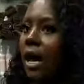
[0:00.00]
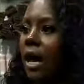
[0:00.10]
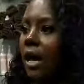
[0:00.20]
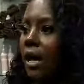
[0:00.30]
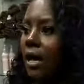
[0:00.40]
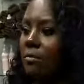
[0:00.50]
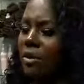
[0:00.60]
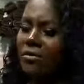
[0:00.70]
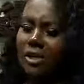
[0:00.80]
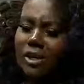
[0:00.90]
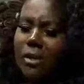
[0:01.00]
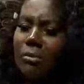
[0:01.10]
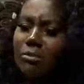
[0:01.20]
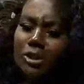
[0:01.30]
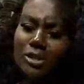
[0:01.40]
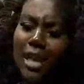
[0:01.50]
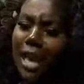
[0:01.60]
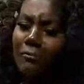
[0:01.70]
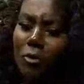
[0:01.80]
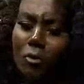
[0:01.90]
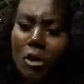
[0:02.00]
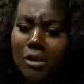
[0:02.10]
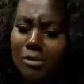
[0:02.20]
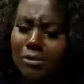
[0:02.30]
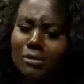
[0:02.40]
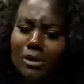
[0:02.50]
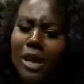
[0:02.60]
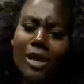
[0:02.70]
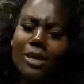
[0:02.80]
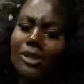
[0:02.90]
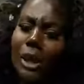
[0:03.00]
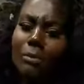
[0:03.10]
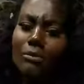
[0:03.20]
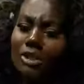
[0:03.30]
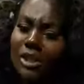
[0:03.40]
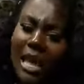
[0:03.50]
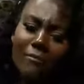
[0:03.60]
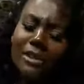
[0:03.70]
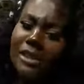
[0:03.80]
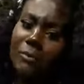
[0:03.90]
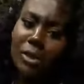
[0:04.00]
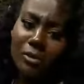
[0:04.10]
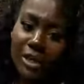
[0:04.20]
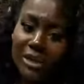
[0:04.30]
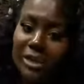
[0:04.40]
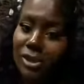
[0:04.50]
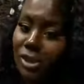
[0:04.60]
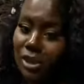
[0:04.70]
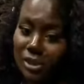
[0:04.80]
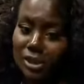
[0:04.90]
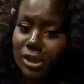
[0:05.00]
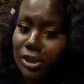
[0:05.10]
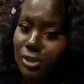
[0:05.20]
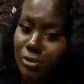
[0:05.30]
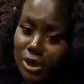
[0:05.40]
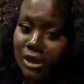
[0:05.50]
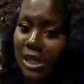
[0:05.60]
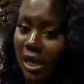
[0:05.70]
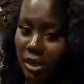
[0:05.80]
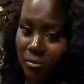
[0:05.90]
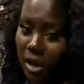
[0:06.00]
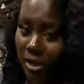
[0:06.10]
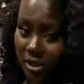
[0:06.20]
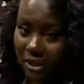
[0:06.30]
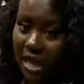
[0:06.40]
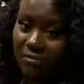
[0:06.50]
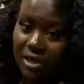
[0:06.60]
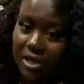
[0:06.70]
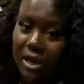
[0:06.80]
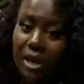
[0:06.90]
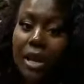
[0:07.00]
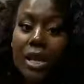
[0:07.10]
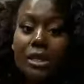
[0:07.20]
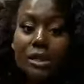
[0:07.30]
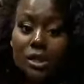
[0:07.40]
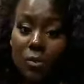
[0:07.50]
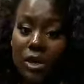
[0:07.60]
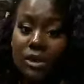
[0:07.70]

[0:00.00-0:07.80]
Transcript: Um, if your shampoo shouldn't have oils, your shampoo shouldn't have the same ingredients that your conditioner or your styling products have. Ooh, ooh.